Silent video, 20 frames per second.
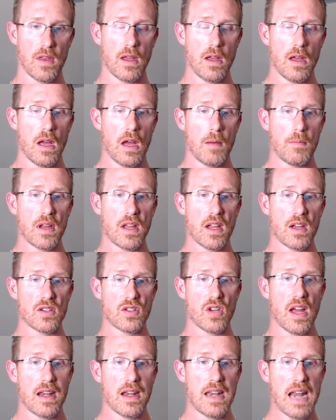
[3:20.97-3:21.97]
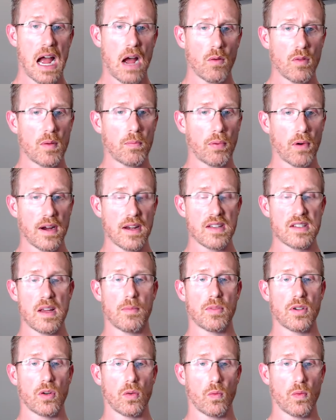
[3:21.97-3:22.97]
Because now the brain is able
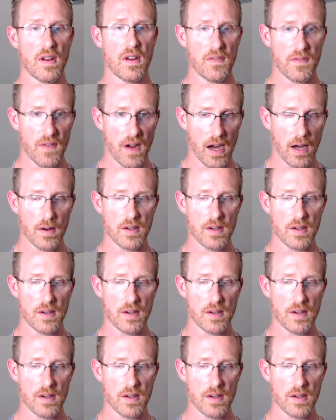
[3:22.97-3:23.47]
to refire